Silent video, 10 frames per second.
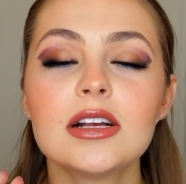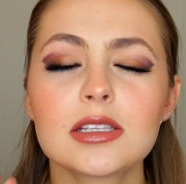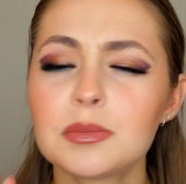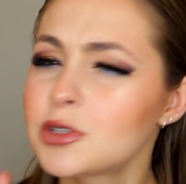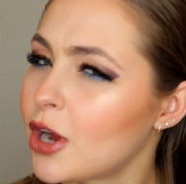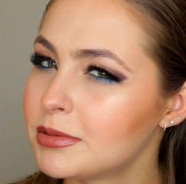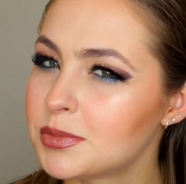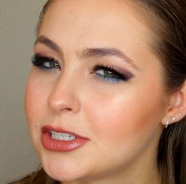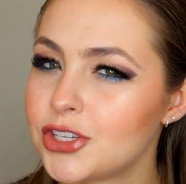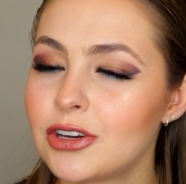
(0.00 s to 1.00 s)
subscribe to
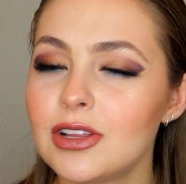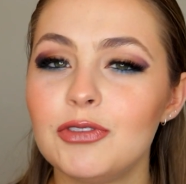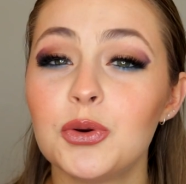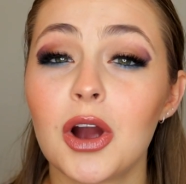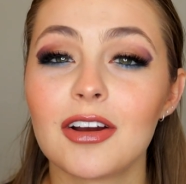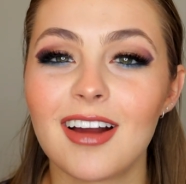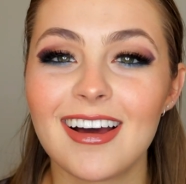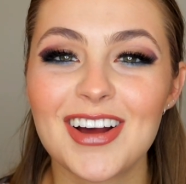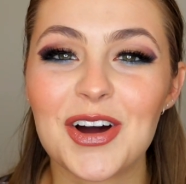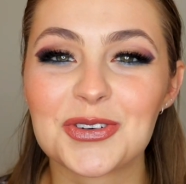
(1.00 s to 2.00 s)
my channel if you are
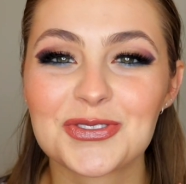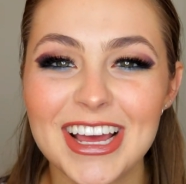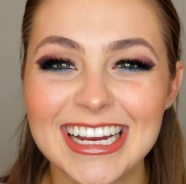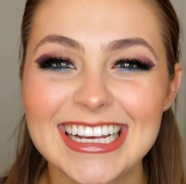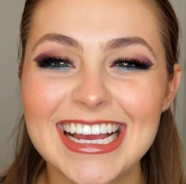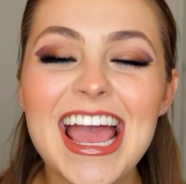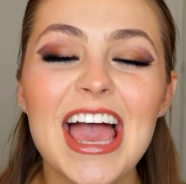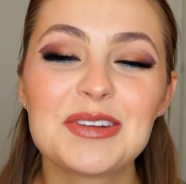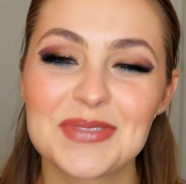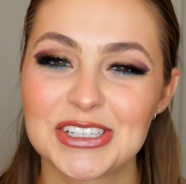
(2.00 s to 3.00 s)
not already,
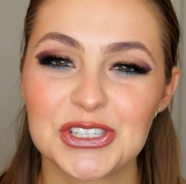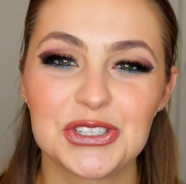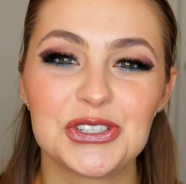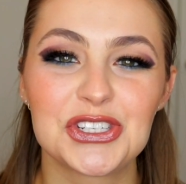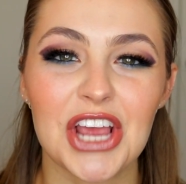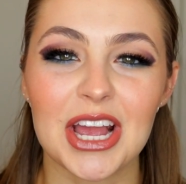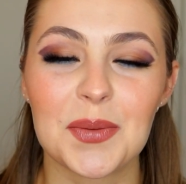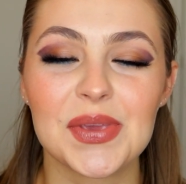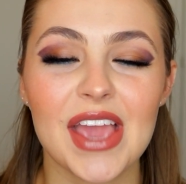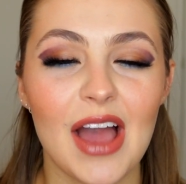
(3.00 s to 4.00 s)
and make sure you
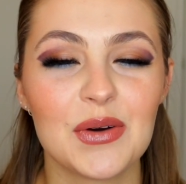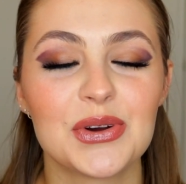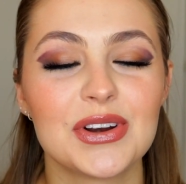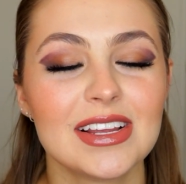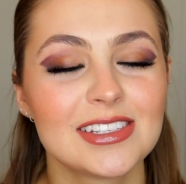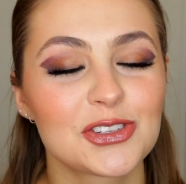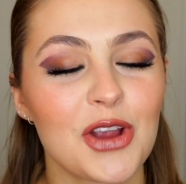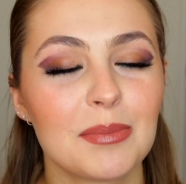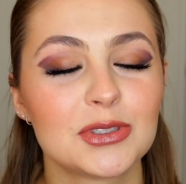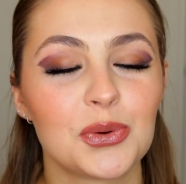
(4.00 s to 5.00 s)
check me out on
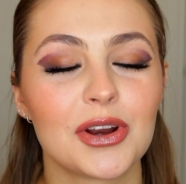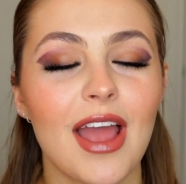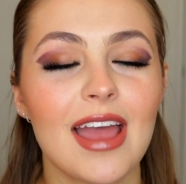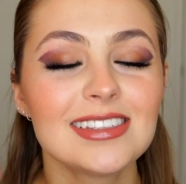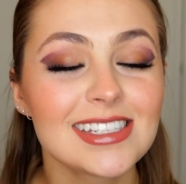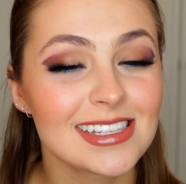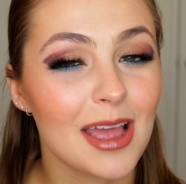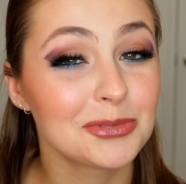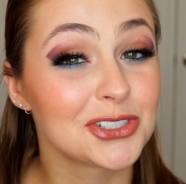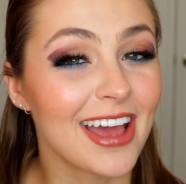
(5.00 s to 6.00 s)
Instagram, Twitter, and
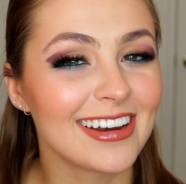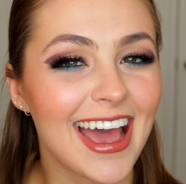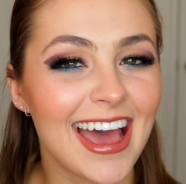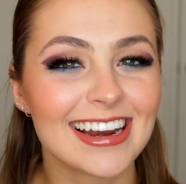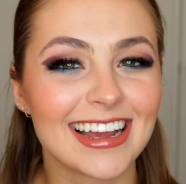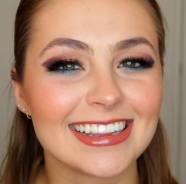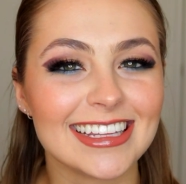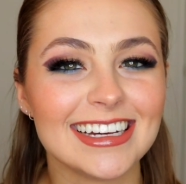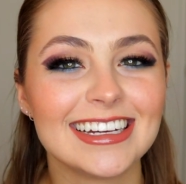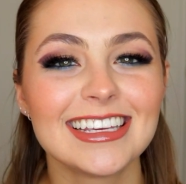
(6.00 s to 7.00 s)
Snapchat at
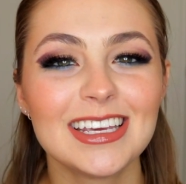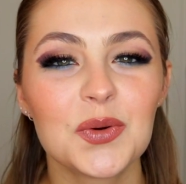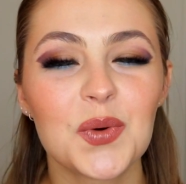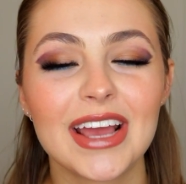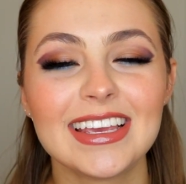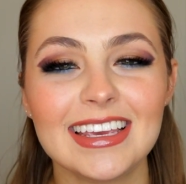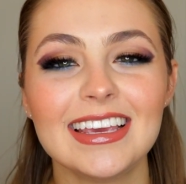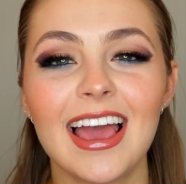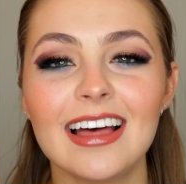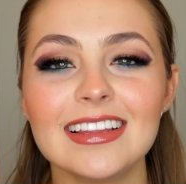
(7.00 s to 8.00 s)
Eyeleah,
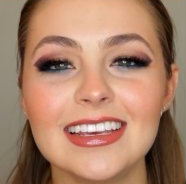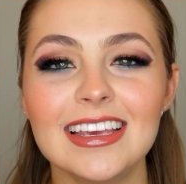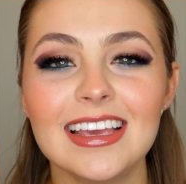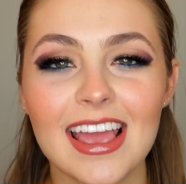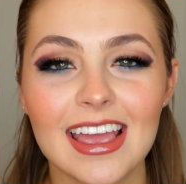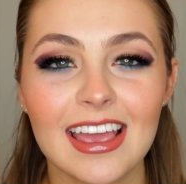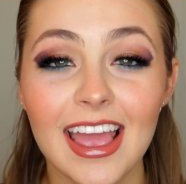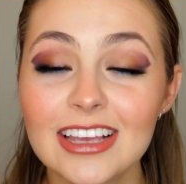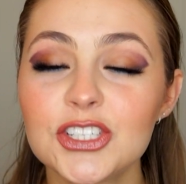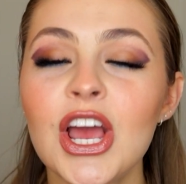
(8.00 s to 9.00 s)

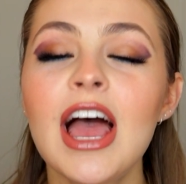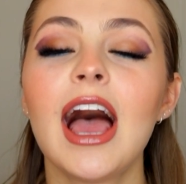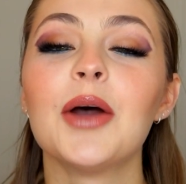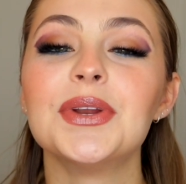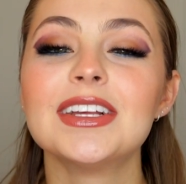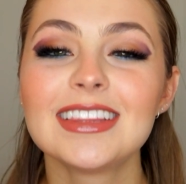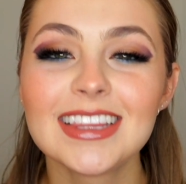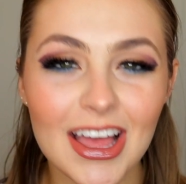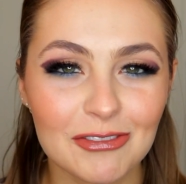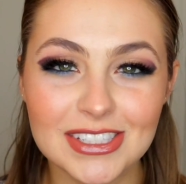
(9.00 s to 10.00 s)
E-Y-E-L-E-A-H. I would
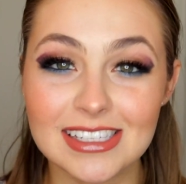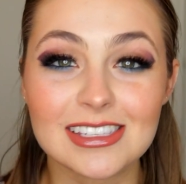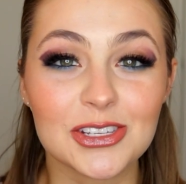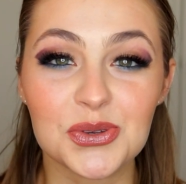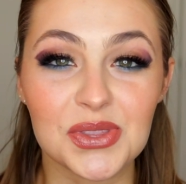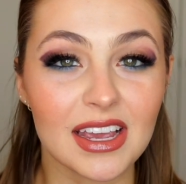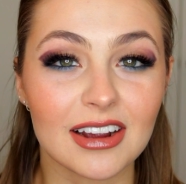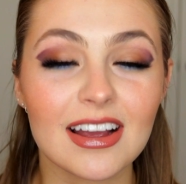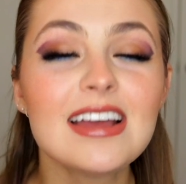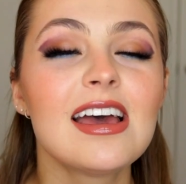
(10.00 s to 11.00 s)
love to see you
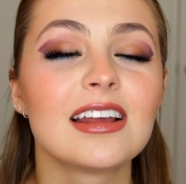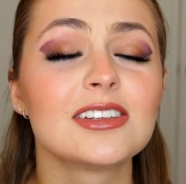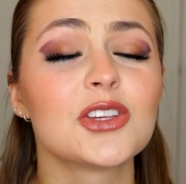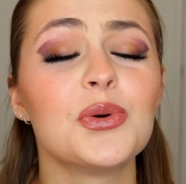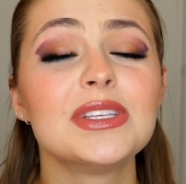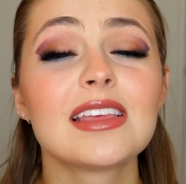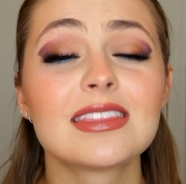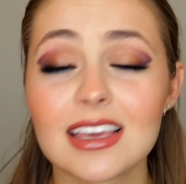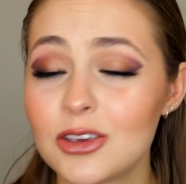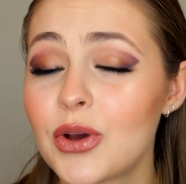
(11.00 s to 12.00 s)
there. And as always,
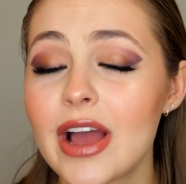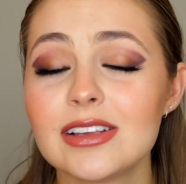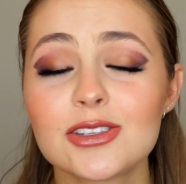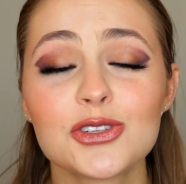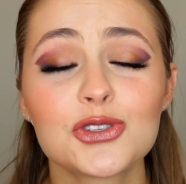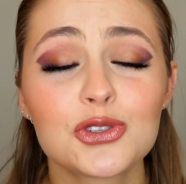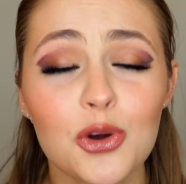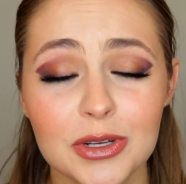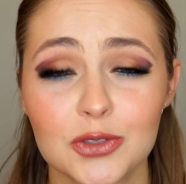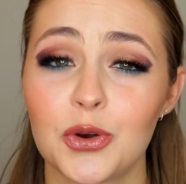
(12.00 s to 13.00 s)
thank you guys
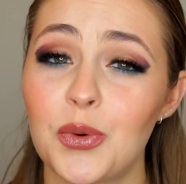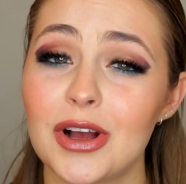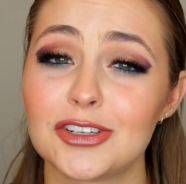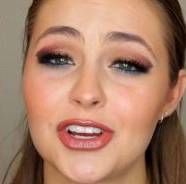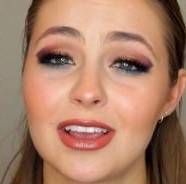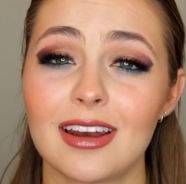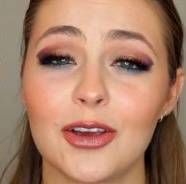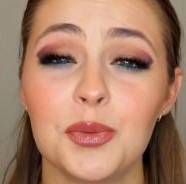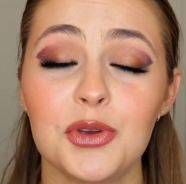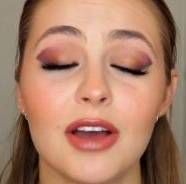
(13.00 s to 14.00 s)
so much for watching, and I
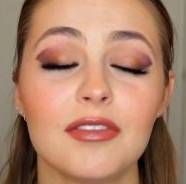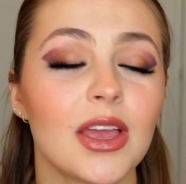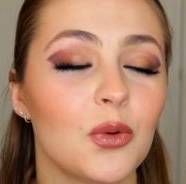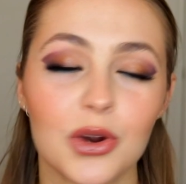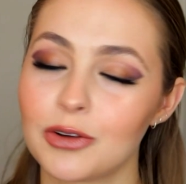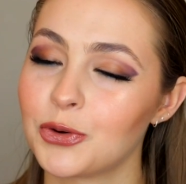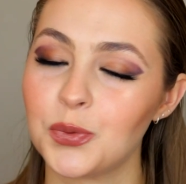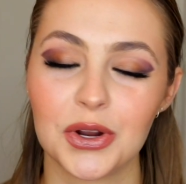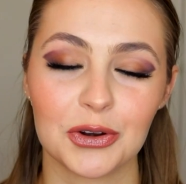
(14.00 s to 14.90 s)
hope you have a wonderful